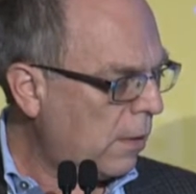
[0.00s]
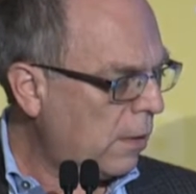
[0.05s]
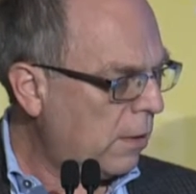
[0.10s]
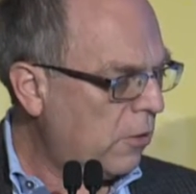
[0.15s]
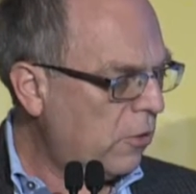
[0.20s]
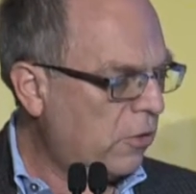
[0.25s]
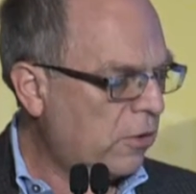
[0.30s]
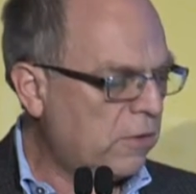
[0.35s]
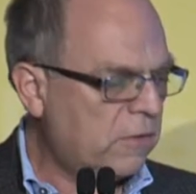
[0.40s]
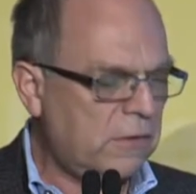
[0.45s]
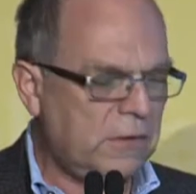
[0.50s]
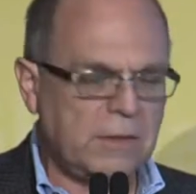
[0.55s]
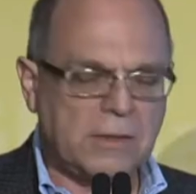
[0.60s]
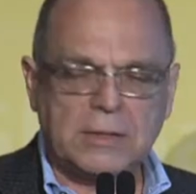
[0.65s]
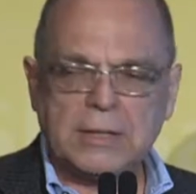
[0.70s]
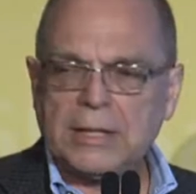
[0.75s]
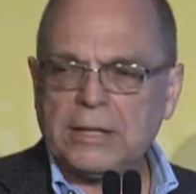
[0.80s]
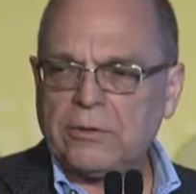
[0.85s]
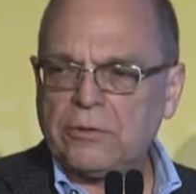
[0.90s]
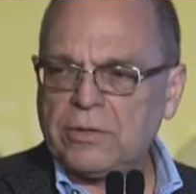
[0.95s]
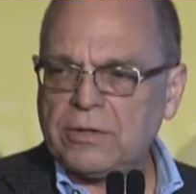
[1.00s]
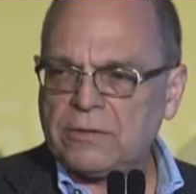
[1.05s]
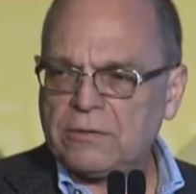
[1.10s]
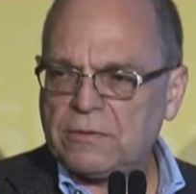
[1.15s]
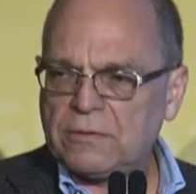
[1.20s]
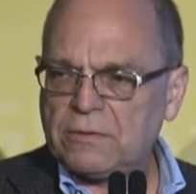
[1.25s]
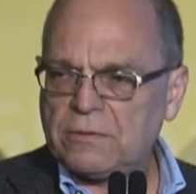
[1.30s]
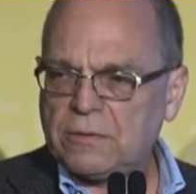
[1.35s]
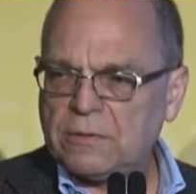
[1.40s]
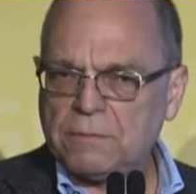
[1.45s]
You can see the layering
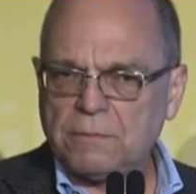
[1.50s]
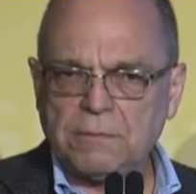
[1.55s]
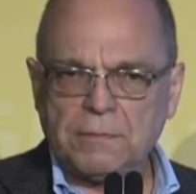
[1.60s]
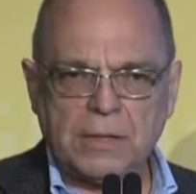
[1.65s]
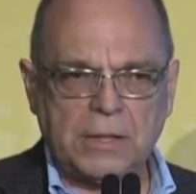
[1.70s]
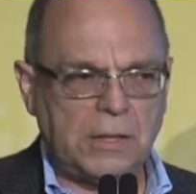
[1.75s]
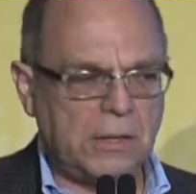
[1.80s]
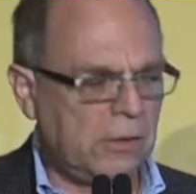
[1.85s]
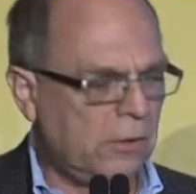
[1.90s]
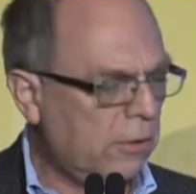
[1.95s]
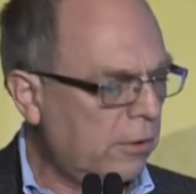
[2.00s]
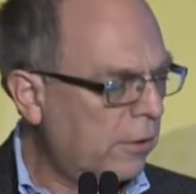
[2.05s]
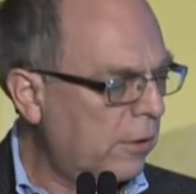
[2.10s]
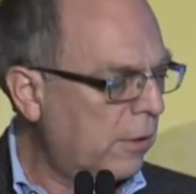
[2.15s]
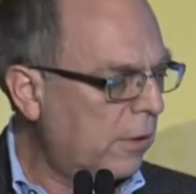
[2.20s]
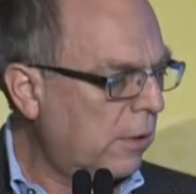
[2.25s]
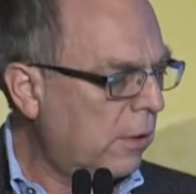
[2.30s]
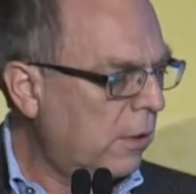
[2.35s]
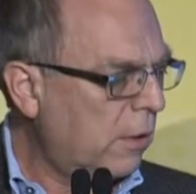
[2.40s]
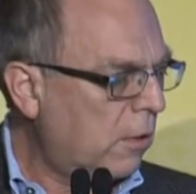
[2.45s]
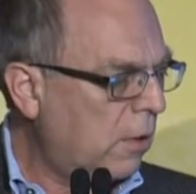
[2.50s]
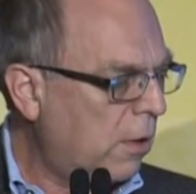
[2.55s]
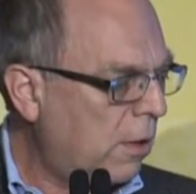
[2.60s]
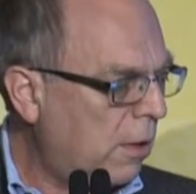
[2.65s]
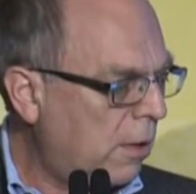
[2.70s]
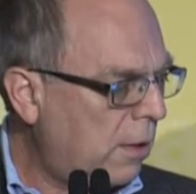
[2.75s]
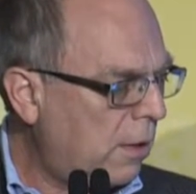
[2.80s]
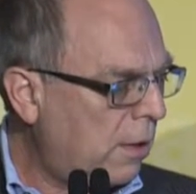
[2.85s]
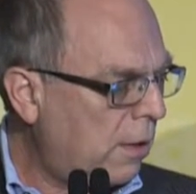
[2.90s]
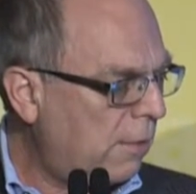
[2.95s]
system here
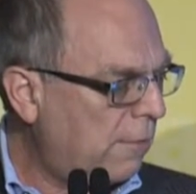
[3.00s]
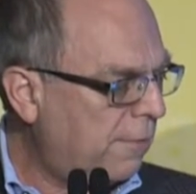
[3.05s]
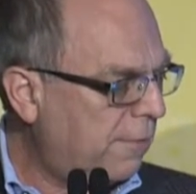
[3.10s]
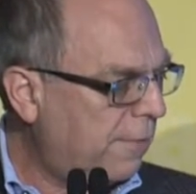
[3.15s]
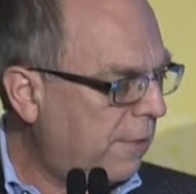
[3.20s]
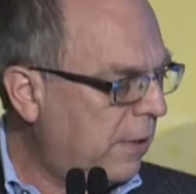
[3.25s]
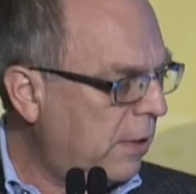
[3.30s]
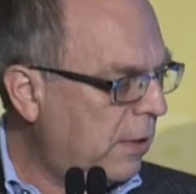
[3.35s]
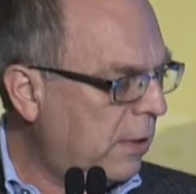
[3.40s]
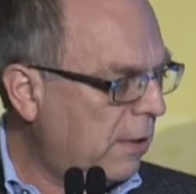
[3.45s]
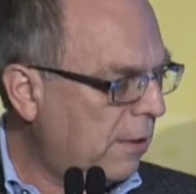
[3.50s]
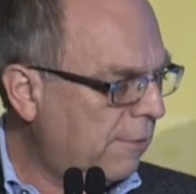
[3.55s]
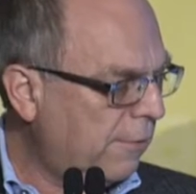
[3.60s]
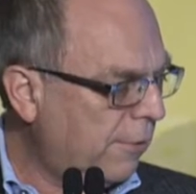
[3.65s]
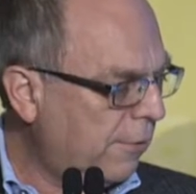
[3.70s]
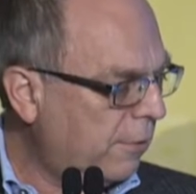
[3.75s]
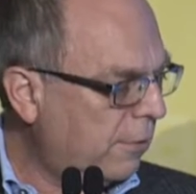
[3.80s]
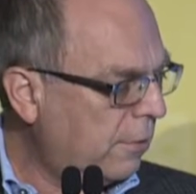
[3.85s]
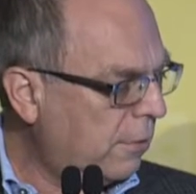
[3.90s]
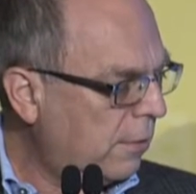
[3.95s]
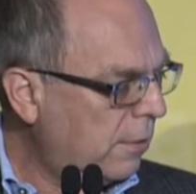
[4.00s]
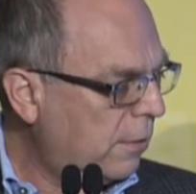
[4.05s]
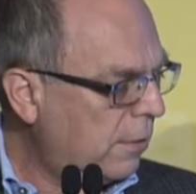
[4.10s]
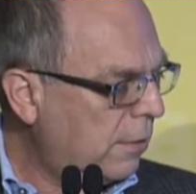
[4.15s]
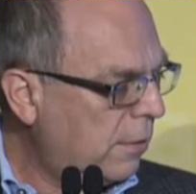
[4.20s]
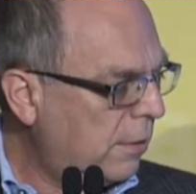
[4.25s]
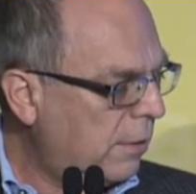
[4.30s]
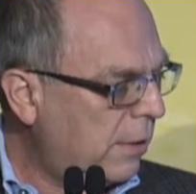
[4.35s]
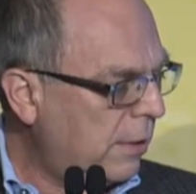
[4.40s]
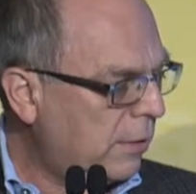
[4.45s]
of the cover
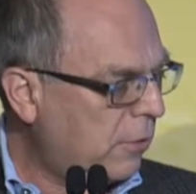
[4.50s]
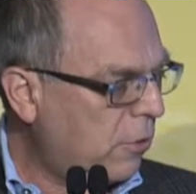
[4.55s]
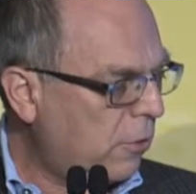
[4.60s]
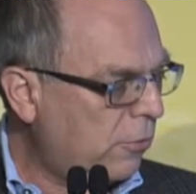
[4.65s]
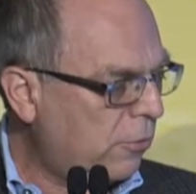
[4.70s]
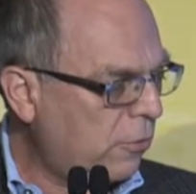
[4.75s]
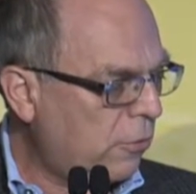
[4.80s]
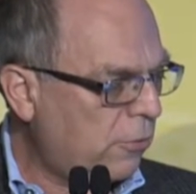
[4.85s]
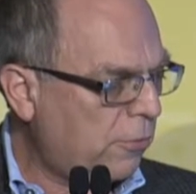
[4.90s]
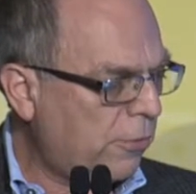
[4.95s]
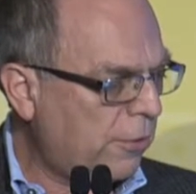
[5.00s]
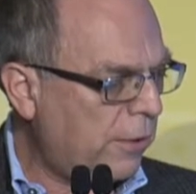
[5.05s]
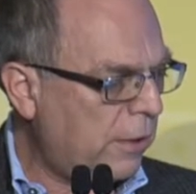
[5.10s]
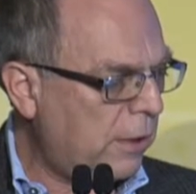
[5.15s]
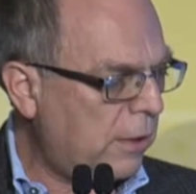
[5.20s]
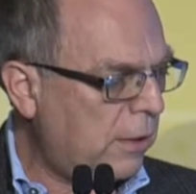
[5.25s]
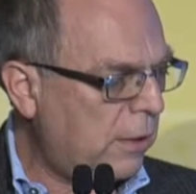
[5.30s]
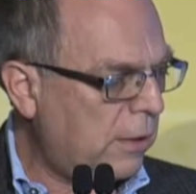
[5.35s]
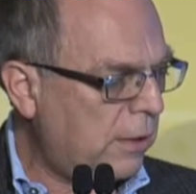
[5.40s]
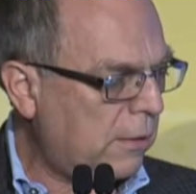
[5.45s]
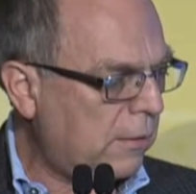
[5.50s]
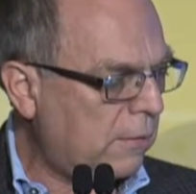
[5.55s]
that goes over the